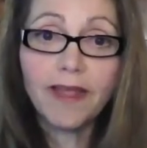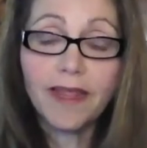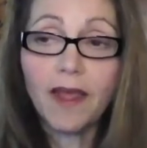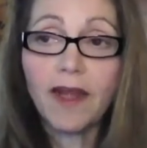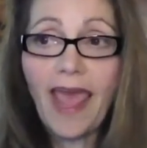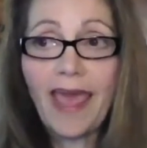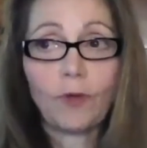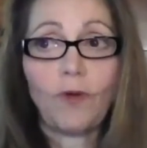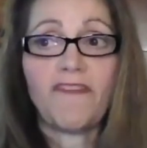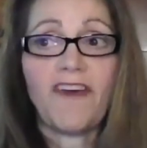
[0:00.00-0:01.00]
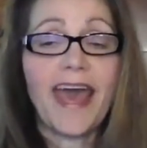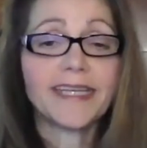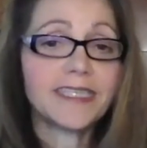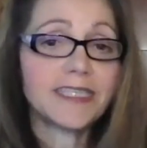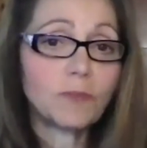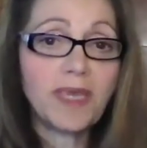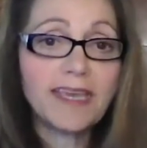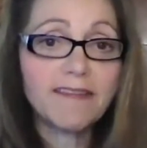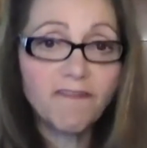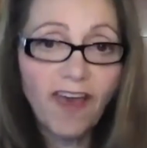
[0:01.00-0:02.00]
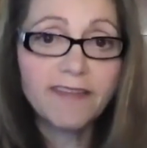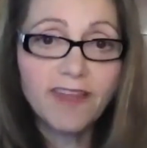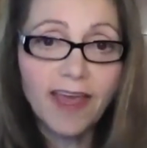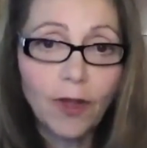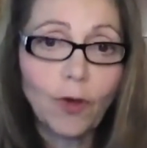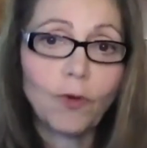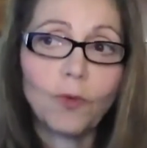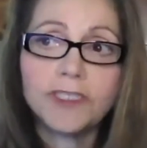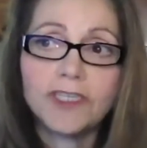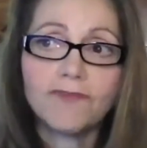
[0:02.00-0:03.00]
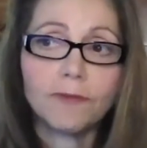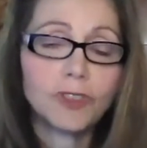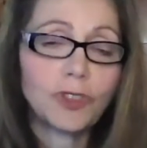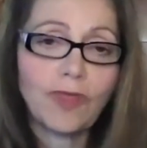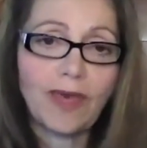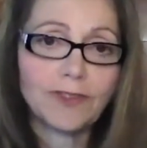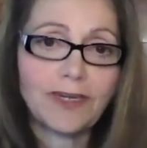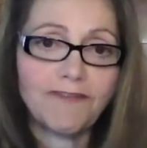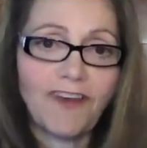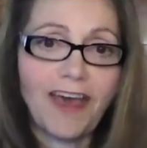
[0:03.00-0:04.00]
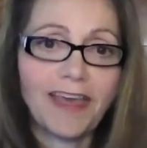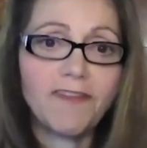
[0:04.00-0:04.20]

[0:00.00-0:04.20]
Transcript: And on Equifax, it's Beacon 5.0, which is from 2005.